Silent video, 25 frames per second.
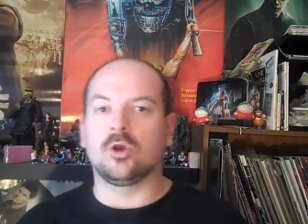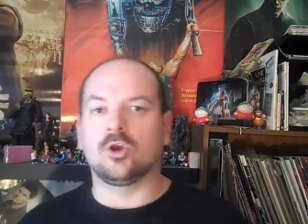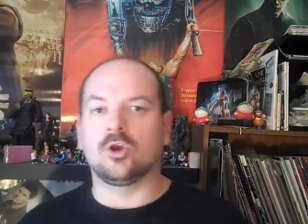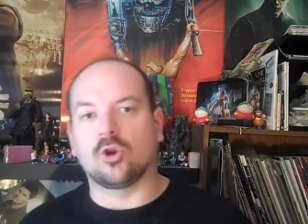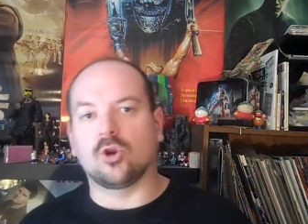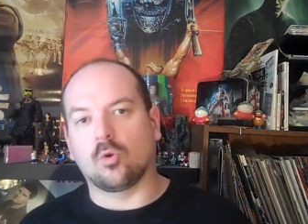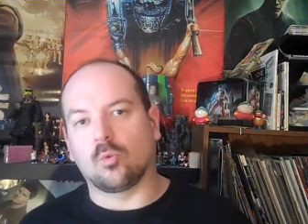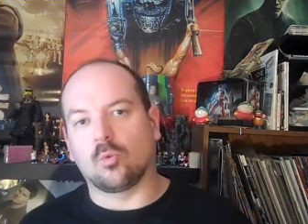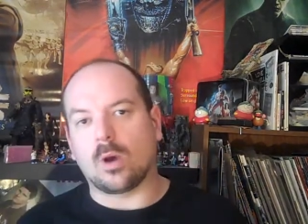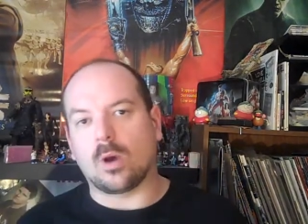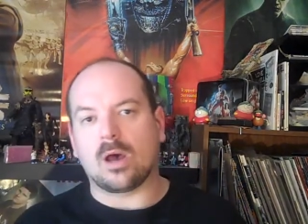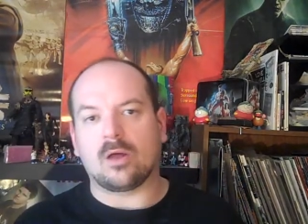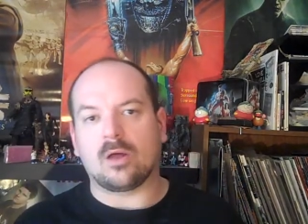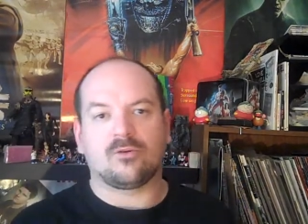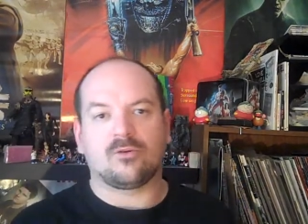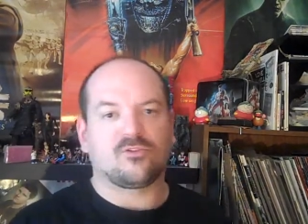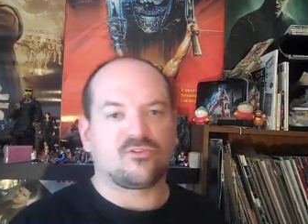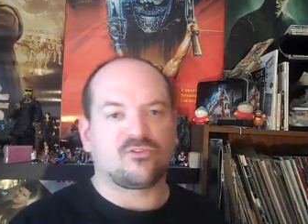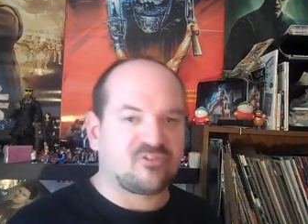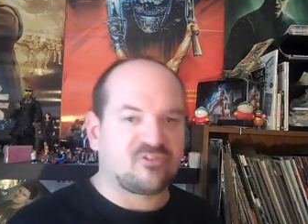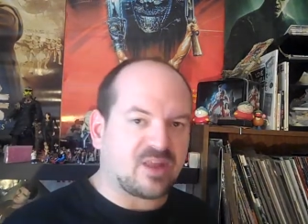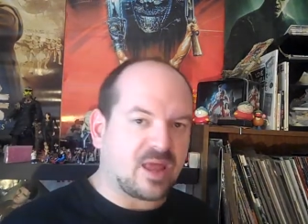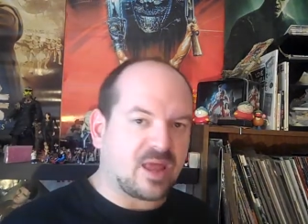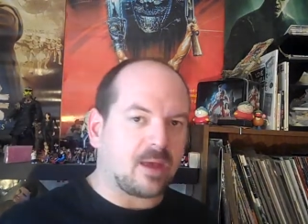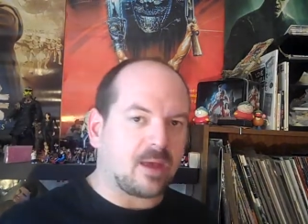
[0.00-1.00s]
You know, while they're
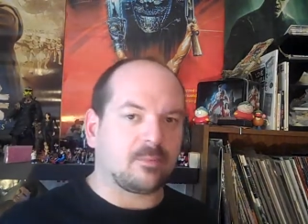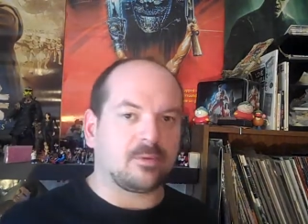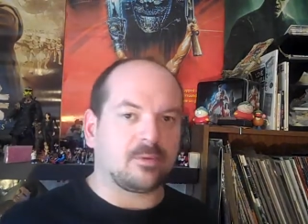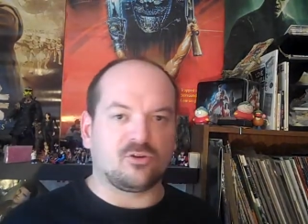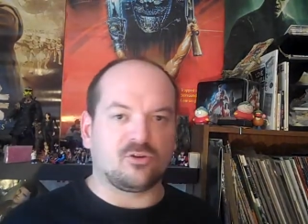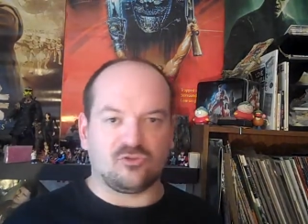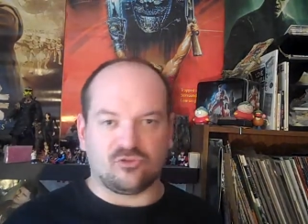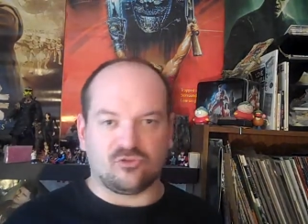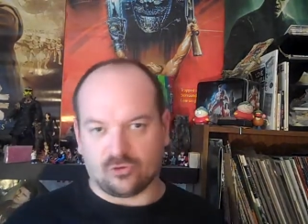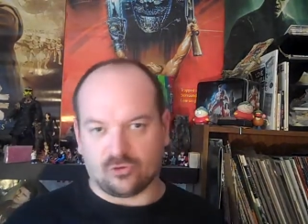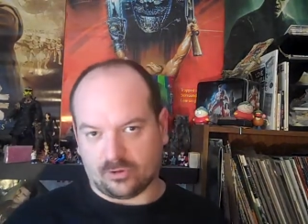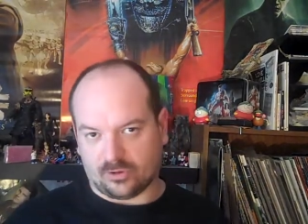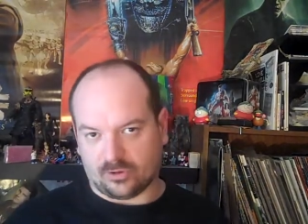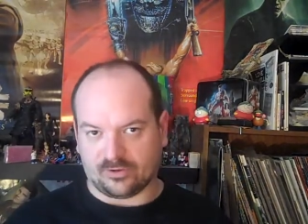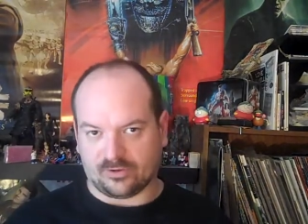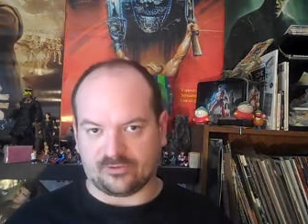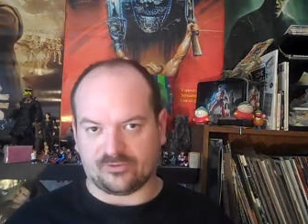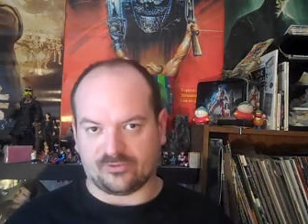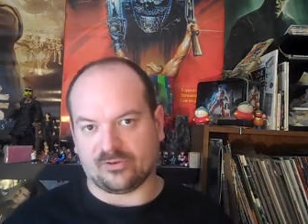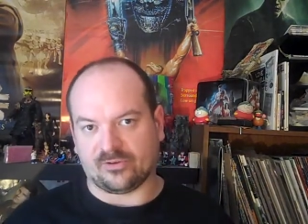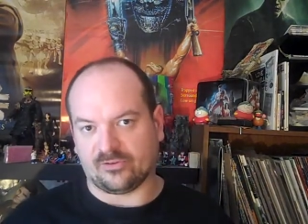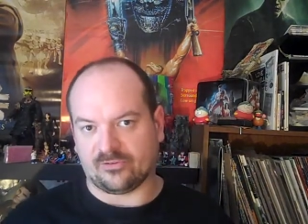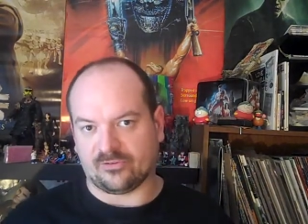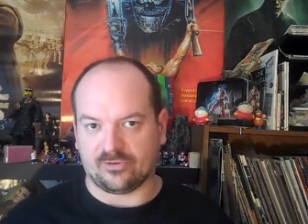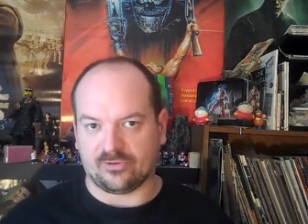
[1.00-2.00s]
stabbing Julius
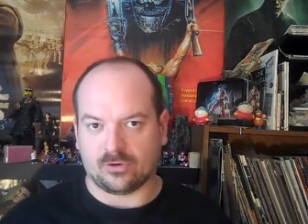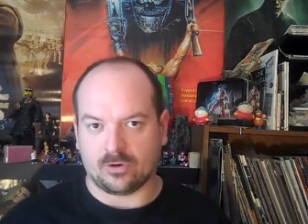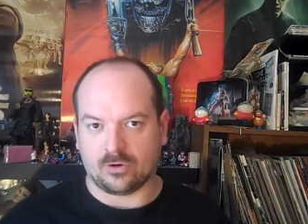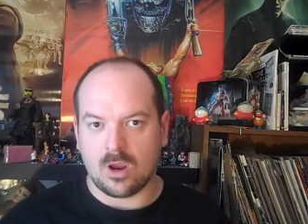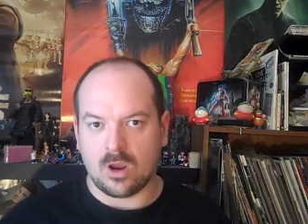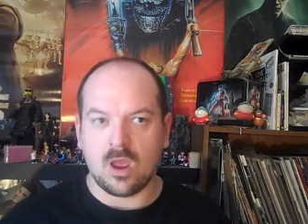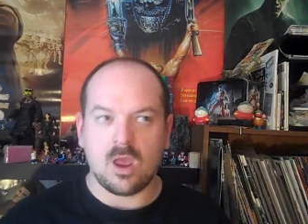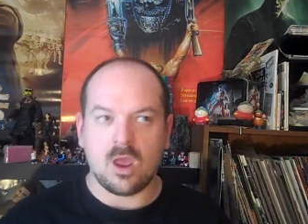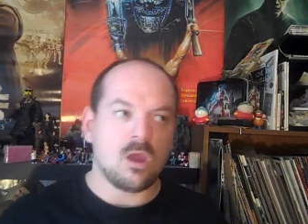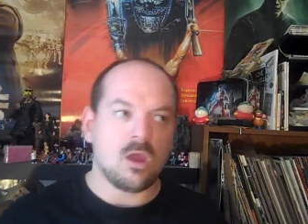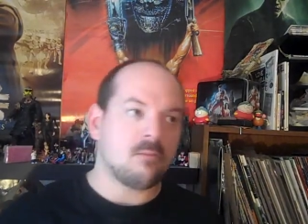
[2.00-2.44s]
Caesar.